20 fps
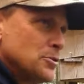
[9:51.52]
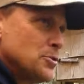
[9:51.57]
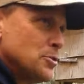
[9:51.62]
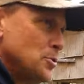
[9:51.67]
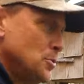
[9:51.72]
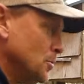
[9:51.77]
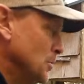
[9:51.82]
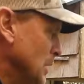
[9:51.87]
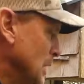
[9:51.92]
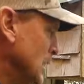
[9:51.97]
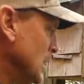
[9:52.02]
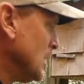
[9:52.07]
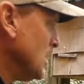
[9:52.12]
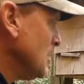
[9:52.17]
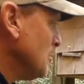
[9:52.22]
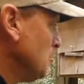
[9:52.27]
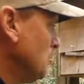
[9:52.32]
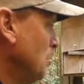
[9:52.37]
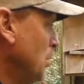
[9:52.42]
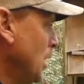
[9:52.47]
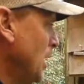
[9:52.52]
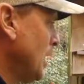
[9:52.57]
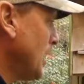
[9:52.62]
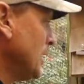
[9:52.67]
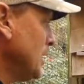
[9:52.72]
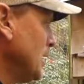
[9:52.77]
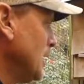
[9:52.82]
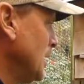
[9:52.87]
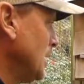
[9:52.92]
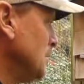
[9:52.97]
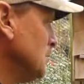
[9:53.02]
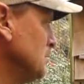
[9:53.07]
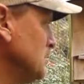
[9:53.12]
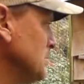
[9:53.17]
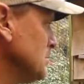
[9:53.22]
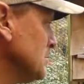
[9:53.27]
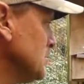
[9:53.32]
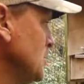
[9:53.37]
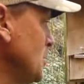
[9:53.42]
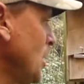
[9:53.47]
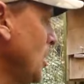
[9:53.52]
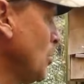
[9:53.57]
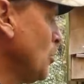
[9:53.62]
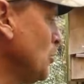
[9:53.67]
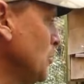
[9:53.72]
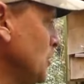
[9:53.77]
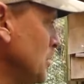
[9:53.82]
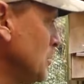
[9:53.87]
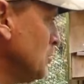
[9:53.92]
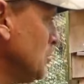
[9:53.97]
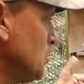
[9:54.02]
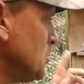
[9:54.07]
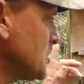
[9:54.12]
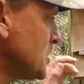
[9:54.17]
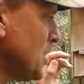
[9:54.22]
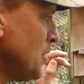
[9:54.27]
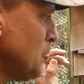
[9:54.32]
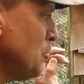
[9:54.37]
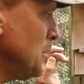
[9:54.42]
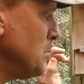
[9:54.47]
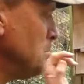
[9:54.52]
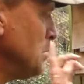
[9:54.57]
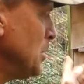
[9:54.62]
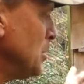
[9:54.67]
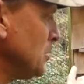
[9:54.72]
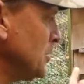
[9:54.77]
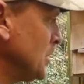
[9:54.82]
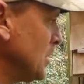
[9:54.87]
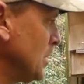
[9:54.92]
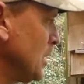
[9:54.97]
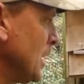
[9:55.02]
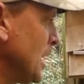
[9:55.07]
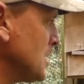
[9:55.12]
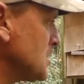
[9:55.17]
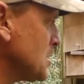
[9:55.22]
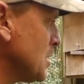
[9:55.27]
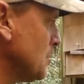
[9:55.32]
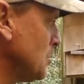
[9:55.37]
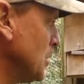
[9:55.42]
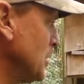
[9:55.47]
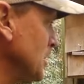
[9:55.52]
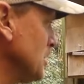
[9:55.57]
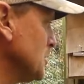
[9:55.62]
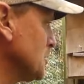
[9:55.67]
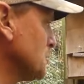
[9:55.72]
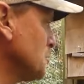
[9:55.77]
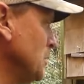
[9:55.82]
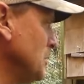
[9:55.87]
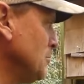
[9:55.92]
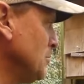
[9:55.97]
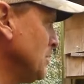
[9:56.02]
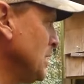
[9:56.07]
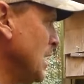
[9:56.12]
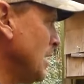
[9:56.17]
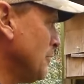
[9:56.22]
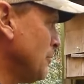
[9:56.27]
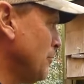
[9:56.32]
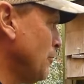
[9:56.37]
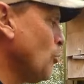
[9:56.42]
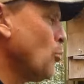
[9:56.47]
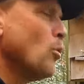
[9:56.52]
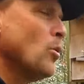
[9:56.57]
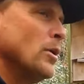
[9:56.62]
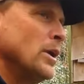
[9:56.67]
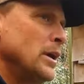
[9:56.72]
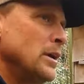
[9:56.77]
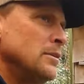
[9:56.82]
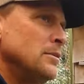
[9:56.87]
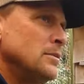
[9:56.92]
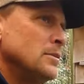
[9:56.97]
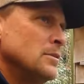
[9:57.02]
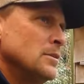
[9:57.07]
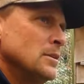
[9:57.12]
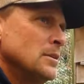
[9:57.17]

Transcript: 2. But no, the stuff we built in the last couple of years, we've got 4-inch,